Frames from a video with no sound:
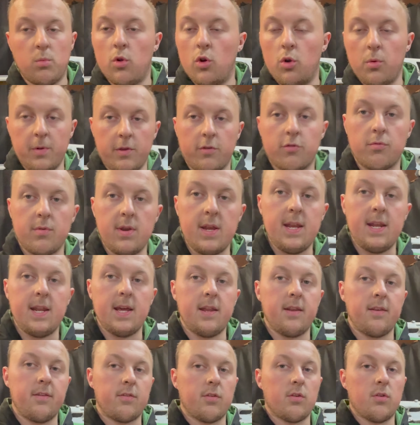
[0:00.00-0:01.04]
We're always
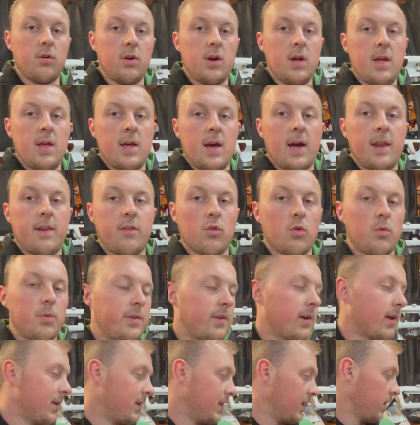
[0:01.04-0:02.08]
reading, and it's always
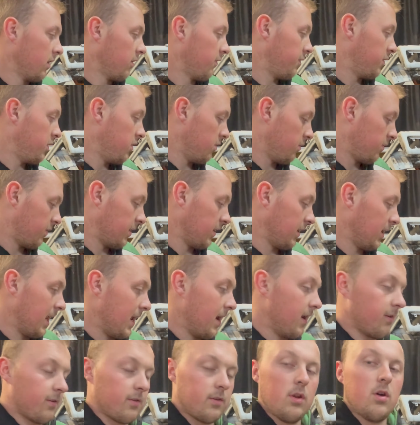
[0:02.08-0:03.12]
ideal for you to
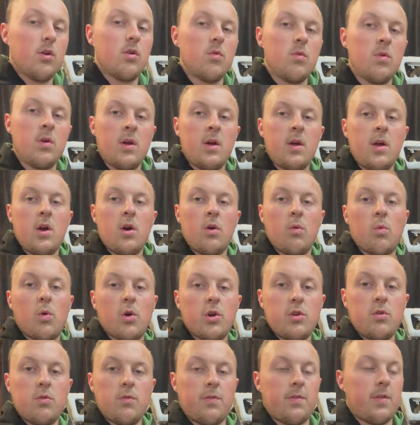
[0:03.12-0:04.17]
let us know
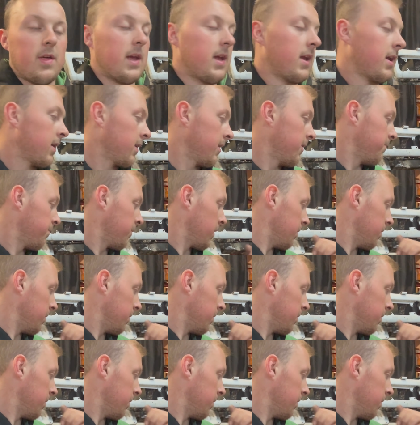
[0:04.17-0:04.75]
what you think.